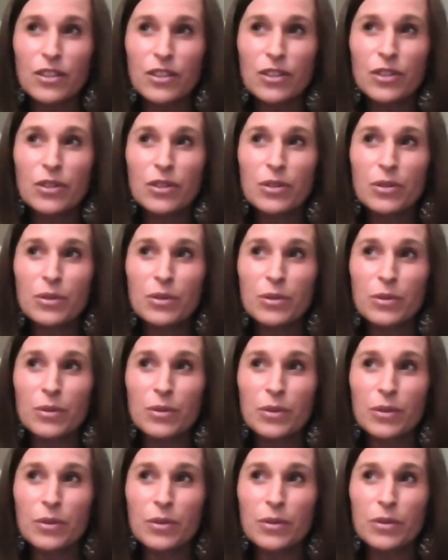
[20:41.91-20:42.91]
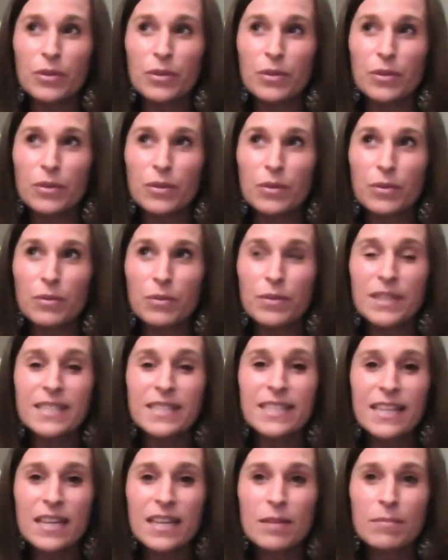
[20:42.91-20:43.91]
you
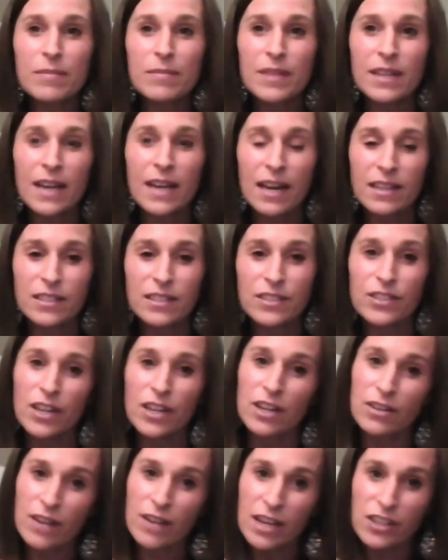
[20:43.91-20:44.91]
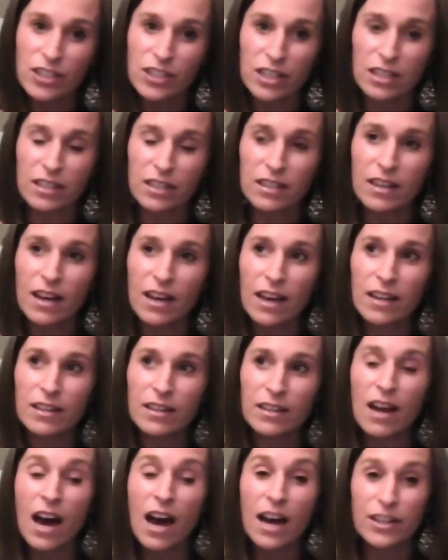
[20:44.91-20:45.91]
redeem the next generation
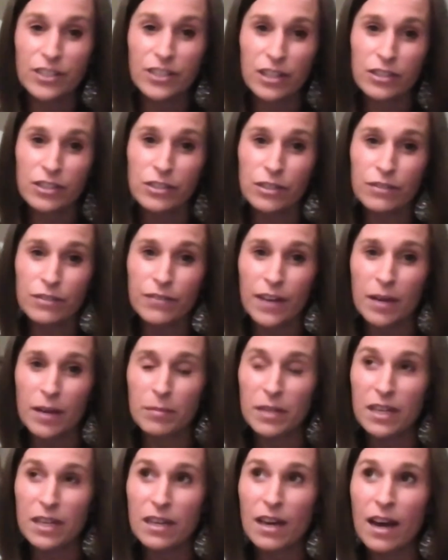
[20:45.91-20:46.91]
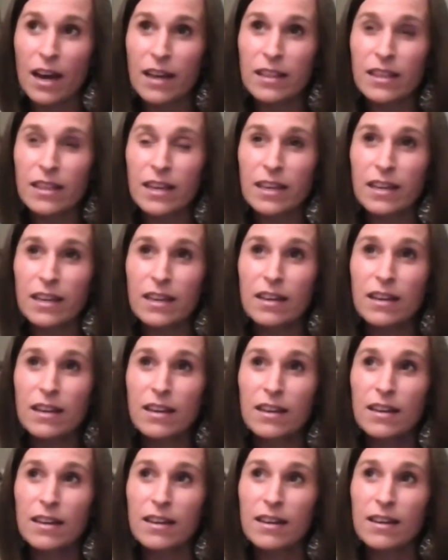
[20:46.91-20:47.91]
and not just your family. I think
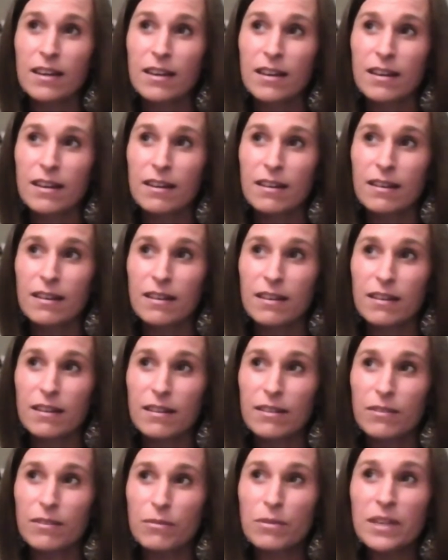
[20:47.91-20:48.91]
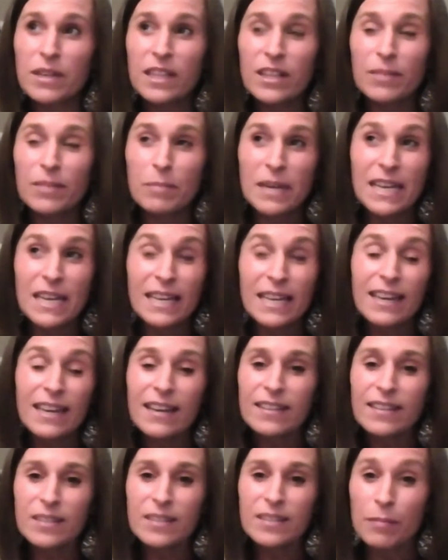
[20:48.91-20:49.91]
really being
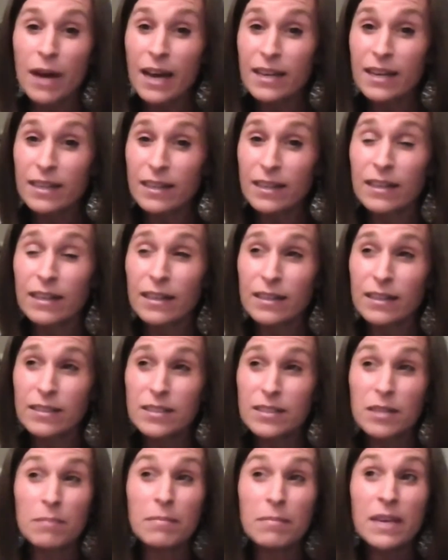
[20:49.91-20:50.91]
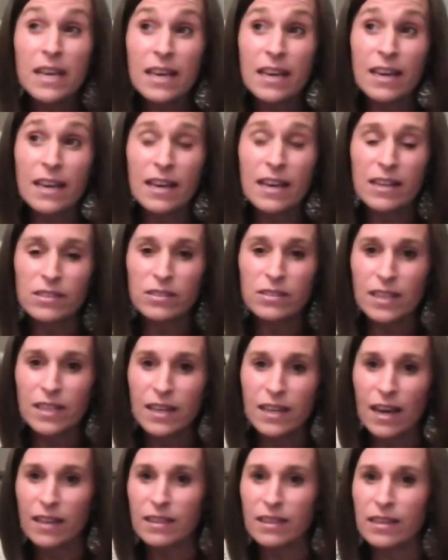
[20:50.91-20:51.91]
kingdom-minded to me is
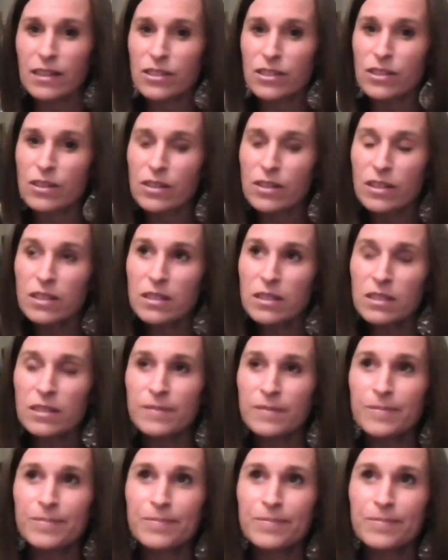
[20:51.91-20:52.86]
looking at the eternal.